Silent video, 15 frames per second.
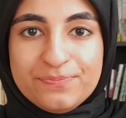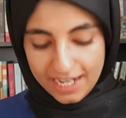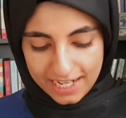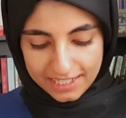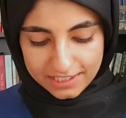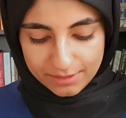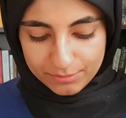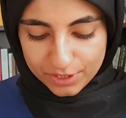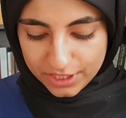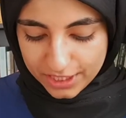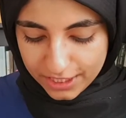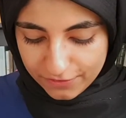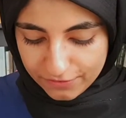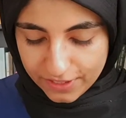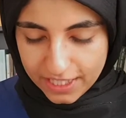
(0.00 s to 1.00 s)
and I'm gonna
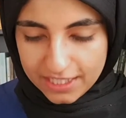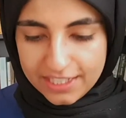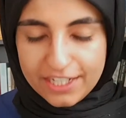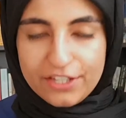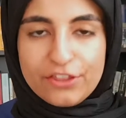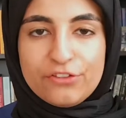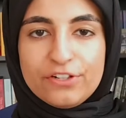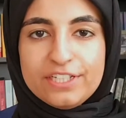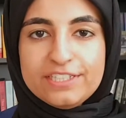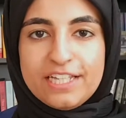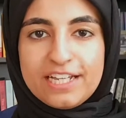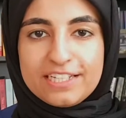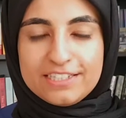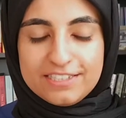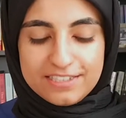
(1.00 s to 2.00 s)
give that like 3
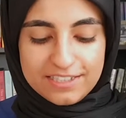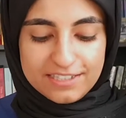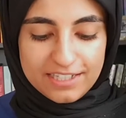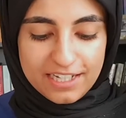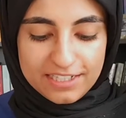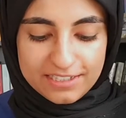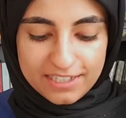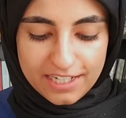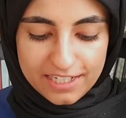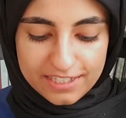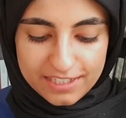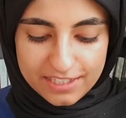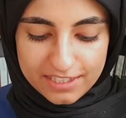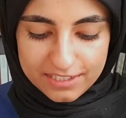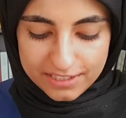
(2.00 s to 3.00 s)
seconds to set,
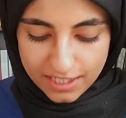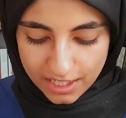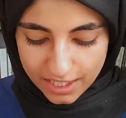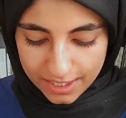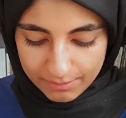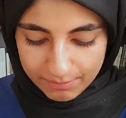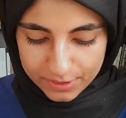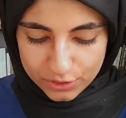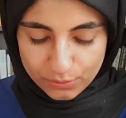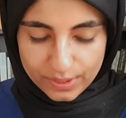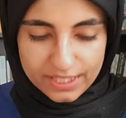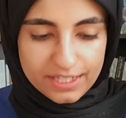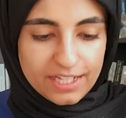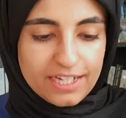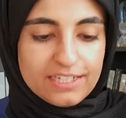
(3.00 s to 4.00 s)
and in the time
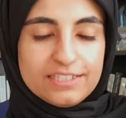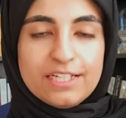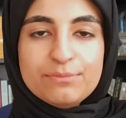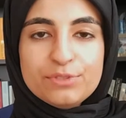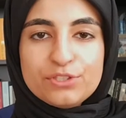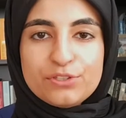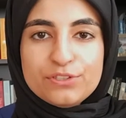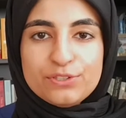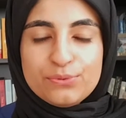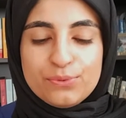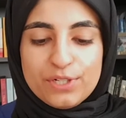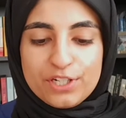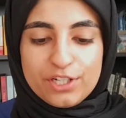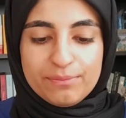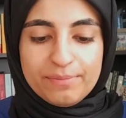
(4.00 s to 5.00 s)
between that I'm just going to
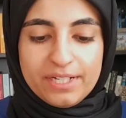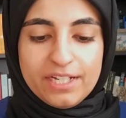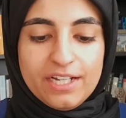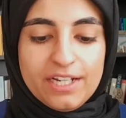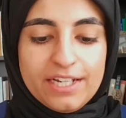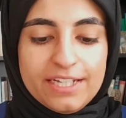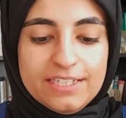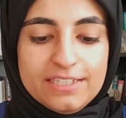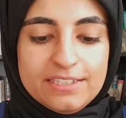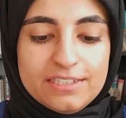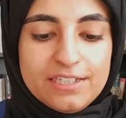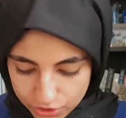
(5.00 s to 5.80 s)
work on my eyes.